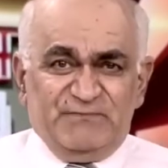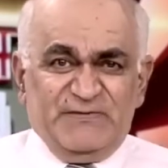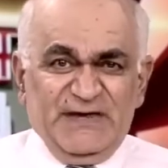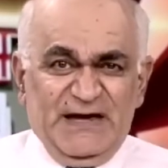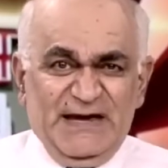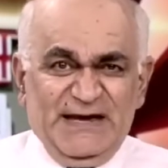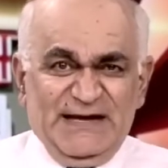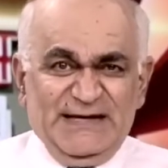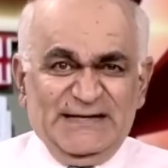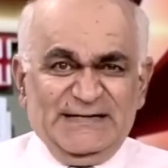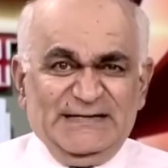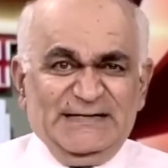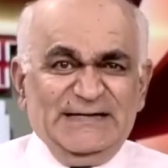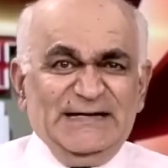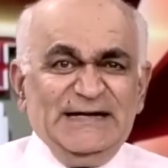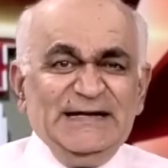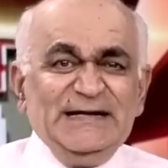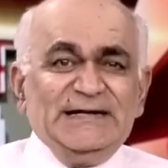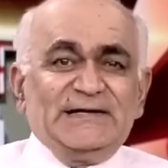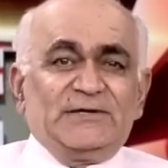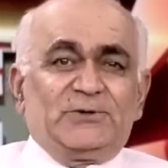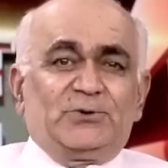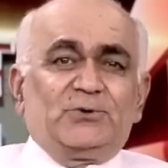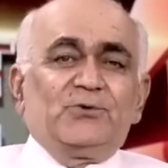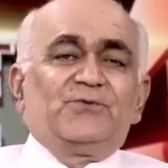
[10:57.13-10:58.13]
they
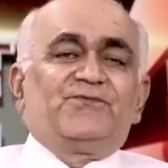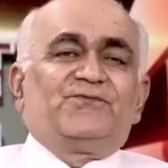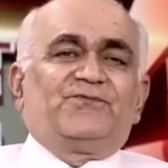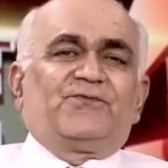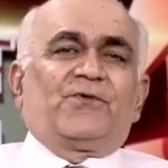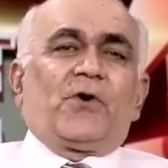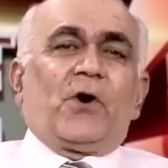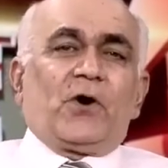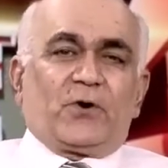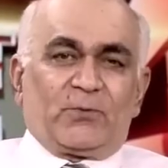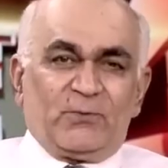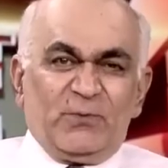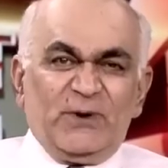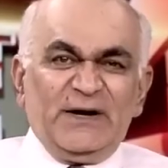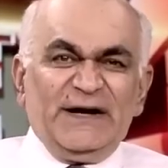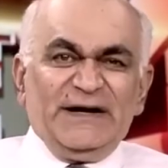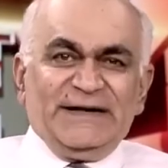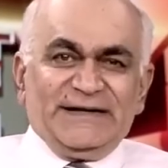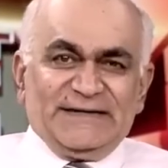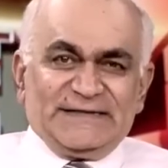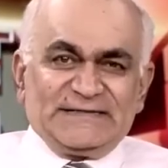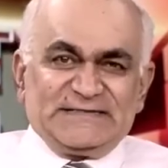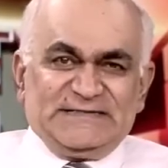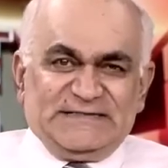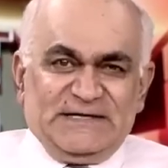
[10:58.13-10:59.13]
need to
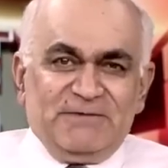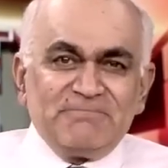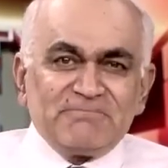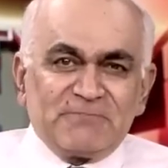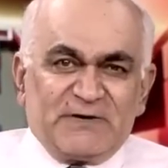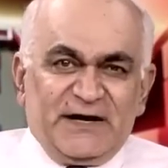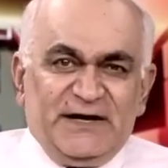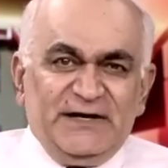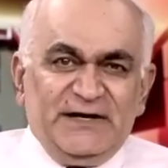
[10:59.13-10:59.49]
formulate some